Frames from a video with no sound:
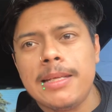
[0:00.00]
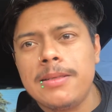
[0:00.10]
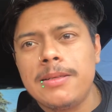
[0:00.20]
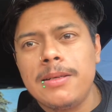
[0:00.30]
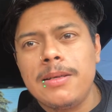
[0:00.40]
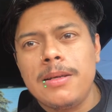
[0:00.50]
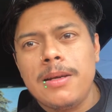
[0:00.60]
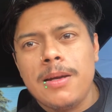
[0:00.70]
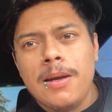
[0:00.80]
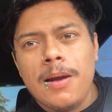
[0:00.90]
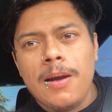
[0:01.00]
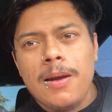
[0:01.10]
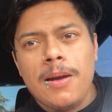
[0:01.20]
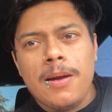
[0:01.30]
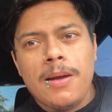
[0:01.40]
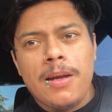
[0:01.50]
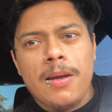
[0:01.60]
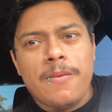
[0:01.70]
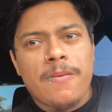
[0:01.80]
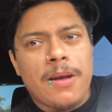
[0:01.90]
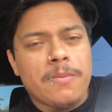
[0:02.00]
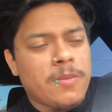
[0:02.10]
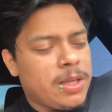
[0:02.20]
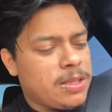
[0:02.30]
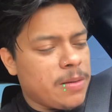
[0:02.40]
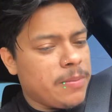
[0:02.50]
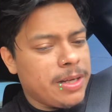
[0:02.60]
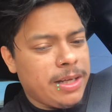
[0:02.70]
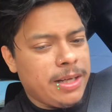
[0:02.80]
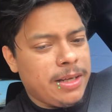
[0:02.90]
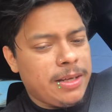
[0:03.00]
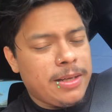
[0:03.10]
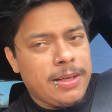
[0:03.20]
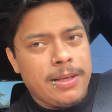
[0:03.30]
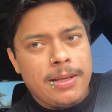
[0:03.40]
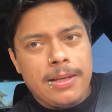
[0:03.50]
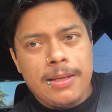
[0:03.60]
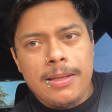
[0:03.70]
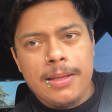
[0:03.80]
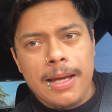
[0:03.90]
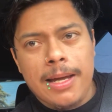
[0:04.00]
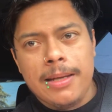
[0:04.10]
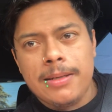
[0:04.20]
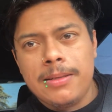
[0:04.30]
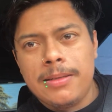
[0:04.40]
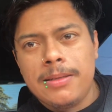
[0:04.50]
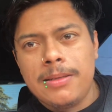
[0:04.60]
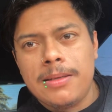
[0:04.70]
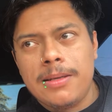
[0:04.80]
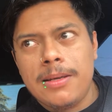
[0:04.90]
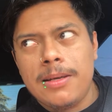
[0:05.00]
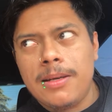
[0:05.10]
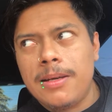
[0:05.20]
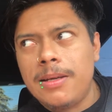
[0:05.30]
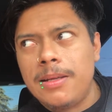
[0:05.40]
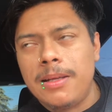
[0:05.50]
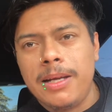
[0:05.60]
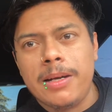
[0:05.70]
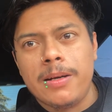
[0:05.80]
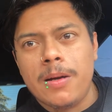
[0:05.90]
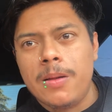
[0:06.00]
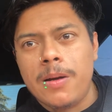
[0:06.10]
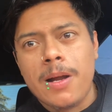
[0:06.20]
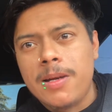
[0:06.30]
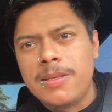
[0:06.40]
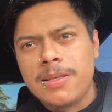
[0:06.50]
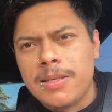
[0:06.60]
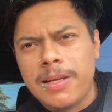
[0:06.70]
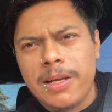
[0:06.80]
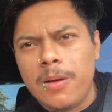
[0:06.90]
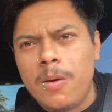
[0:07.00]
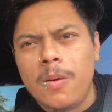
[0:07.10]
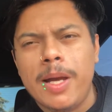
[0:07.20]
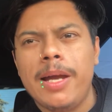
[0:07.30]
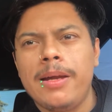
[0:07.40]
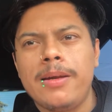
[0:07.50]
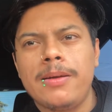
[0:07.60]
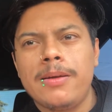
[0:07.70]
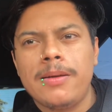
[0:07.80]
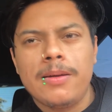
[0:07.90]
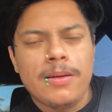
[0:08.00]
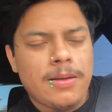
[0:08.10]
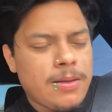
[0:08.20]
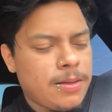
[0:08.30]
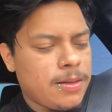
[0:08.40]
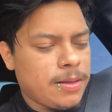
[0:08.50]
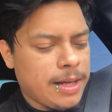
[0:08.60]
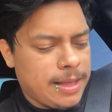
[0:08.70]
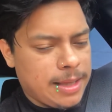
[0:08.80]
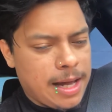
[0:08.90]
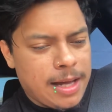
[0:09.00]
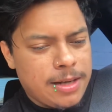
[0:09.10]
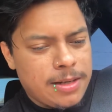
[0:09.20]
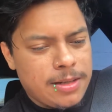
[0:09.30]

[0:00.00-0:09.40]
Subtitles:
that if I'm with somebody, that they're not just gonna go away like that.